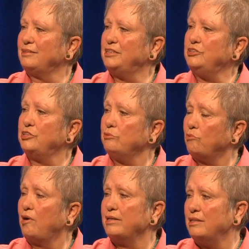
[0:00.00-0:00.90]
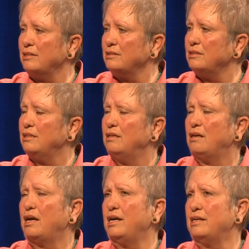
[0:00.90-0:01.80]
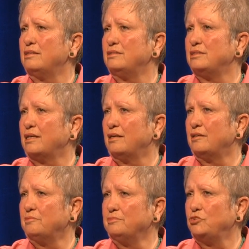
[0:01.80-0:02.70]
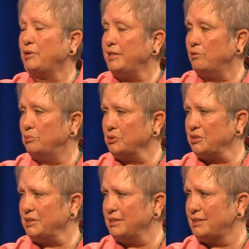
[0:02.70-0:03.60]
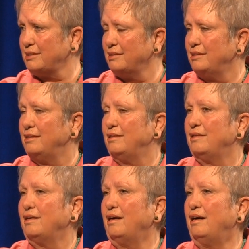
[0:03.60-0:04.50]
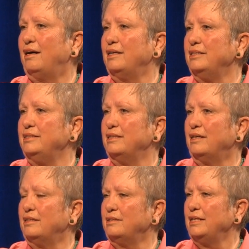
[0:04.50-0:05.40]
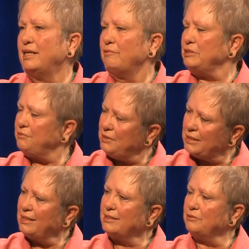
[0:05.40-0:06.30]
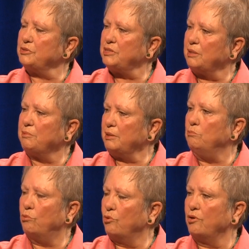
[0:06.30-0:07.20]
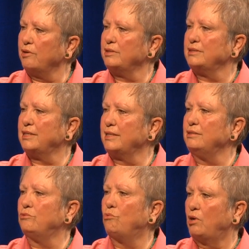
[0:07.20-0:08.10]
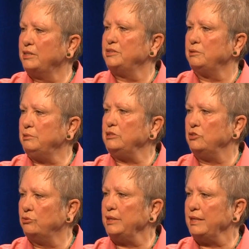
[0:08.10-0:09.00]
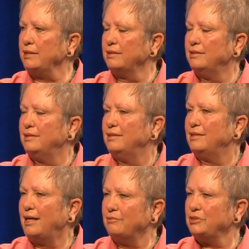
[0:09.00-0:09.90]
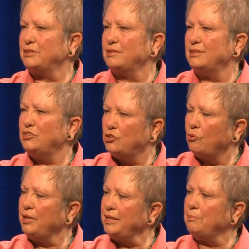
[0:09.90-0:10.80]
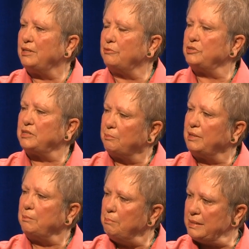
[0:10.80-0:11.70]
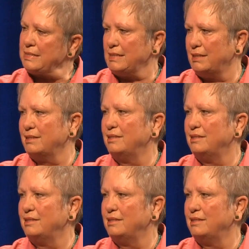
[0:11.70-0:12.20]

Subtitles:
teaching riding and training horses, and I was feeling like there was something more that I wanted to be doing. I was enjoying it, but there was something missing.